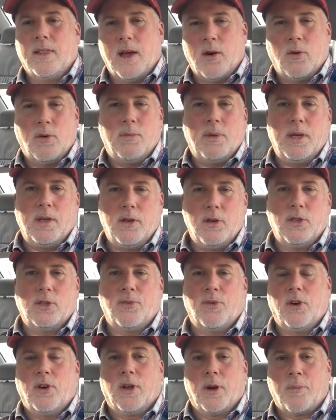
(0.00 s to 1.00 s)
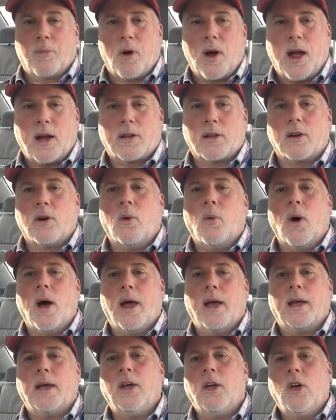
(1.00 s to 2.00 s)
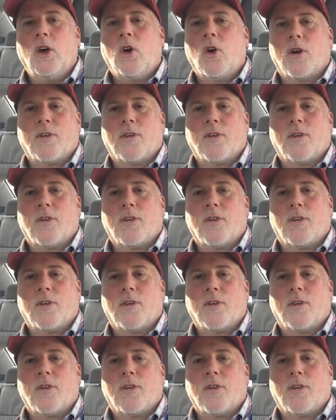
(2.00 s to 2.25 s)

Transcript: that would be useful in a practical way,